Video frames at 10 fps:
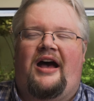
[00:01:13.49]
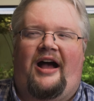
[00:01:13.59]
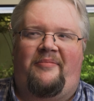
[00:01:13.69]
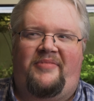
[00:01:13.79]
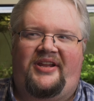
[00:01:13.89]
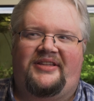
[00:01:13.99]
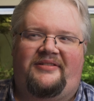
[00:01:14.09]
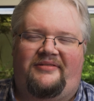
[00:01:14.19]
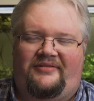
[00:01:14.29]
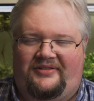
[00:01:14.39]
I'm going to
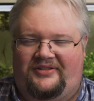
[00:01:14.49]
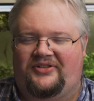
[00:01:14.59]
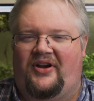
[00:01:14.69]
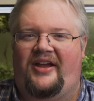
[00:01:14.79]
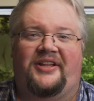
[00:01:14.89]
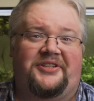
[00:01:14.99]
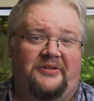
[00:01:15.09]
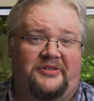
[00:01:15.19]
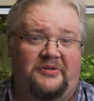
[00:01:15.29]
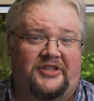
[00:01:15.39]
try not to
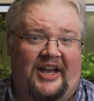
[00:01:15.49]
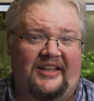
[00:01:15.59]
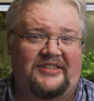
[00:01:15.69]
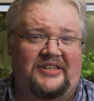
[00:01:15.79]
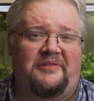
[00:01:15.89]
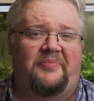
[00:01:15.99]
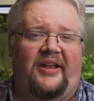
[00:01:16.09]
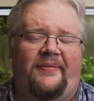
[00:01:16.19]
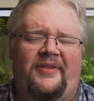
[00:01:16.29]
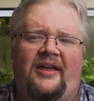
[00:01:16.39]
go too sciencey,
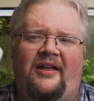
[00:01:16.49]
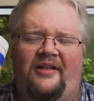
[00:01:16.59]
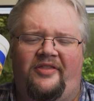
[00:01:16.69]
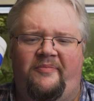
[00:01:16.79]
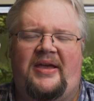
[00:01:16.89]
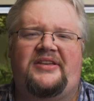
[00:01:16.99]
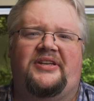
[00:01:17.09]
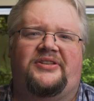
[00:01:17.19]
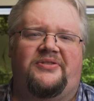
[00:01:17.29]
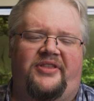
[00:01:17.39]
but the
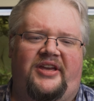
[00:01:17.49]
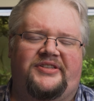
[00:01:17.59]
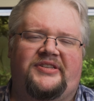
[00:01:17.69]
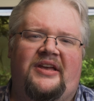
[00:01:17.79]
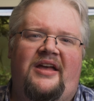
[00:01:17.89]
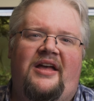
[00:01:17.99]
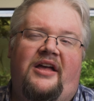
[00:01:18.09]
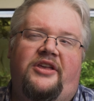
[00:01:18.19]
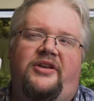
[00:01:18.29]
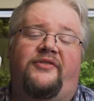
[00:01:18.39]
basics are this.
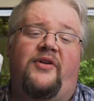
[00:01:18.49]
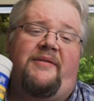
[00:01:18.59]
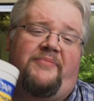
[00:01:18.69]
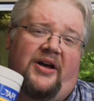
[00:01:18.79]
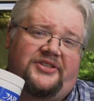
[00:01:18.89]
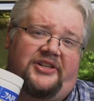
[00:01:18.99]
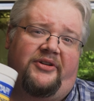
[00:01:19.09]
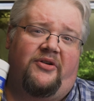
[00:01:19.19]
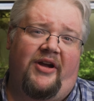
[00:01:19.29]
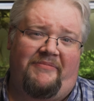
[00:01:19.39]
You have gram-positive
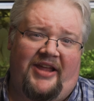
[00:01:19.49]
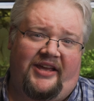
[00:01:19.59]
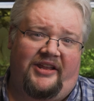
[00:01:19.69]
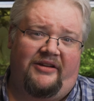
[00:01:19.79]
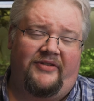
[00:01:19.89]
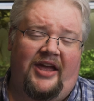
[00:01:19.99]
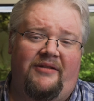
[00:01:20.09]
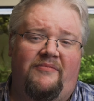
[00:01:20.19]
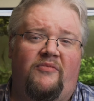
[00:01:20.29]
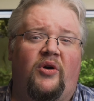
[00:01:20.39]
and gram-negative,
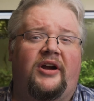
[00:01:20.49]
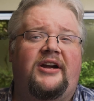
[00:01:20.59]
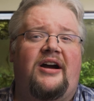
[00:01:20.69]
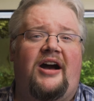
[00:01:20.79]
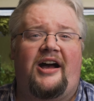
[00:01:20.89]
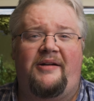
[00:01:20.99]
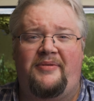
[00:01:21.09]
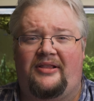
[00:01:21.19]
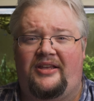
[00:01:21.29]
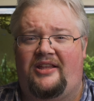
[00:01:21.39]
and more
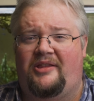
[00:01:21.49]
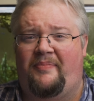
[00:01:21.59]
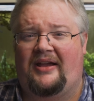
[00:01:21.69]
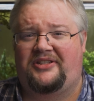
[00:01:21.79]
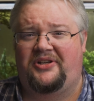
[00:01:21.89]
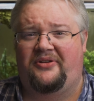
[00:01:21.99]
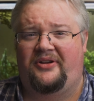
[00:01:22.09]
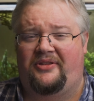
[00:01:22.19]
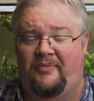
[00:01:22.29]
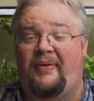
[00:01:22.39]
commonly the
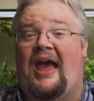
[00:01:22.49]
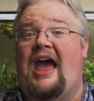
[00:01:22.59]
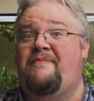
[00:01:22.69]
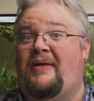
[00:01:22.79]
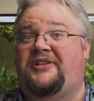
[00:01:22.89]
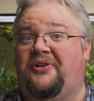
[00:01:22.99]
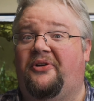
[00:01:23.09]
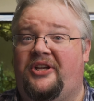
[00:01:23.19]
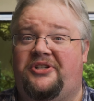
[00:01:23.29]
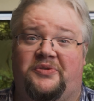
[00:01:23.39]
bacterial, the bad
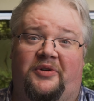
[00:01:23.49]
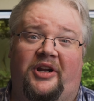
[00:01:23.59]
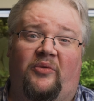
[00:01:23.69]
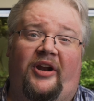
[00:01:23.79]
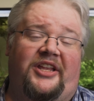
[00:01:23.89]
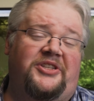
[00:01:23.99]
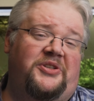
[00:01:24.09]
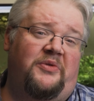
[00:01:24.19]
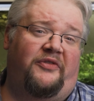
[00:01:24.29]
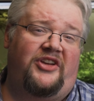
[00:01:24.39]
bacterial issues we're going to run
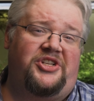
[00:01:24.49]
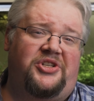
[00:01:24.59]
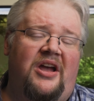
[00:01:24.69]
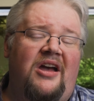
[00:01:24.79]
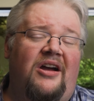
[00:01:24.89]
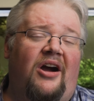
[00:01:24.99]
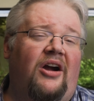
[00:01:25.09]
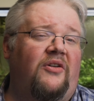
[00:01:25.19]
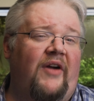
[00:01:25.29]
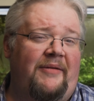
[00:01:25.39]
into with fish
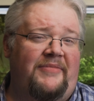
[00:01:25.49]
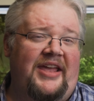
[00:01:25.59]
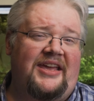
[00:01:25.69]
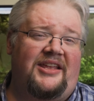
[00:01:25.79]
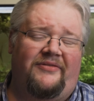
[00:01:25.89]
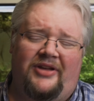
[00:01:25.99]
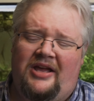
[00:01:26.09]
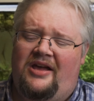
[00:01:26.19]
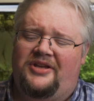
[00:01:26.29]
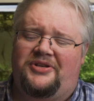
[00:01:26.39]
are gram-negative.
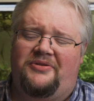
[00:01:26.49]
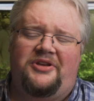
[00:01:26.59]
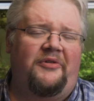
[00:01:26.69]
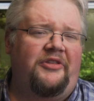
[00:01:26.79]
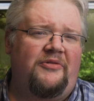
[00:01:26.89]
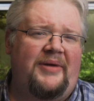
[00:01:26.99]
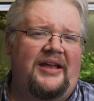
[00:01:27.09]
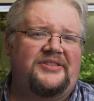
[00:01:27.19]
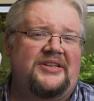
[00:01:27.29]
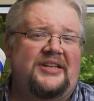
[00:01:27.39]
So
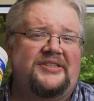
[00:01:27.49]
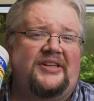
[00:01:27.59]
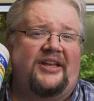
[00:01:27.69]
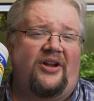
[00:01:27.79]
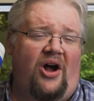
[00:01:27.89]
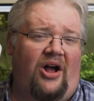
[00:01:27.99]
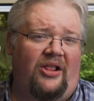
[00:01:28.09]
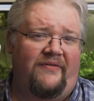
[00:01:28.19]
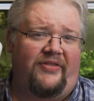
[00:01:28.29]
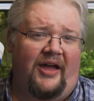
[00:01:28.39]
erythromycin doesn't get
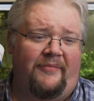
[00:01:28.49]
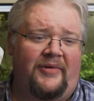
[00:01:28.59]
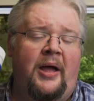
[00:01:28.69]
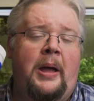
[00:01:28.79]
all of them,